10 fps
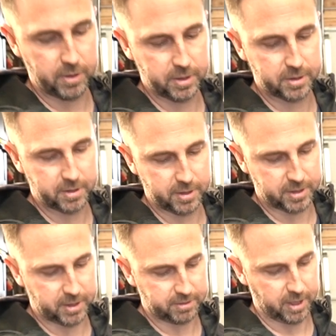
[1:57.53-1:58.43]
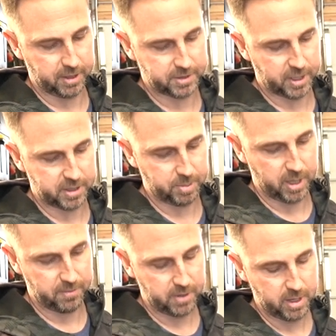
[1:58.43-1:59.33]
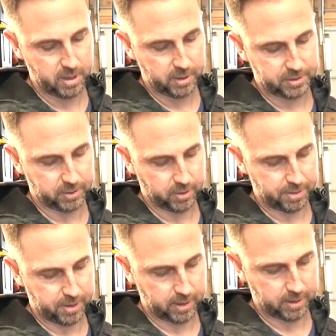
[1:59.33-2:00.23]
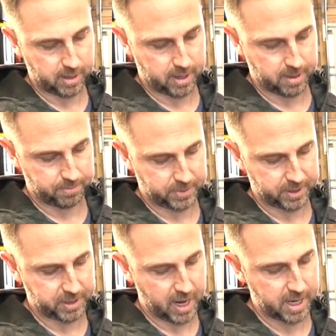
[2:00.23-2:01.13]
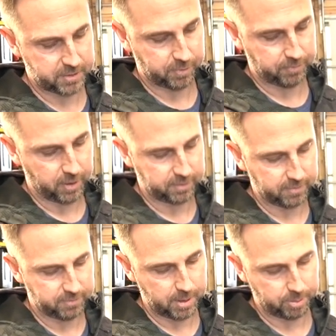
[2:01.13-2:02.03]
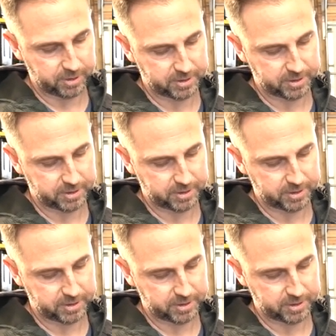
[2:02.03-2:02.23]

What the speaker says: these. This is a 10 inch size bait. So I think this has reflective tape on the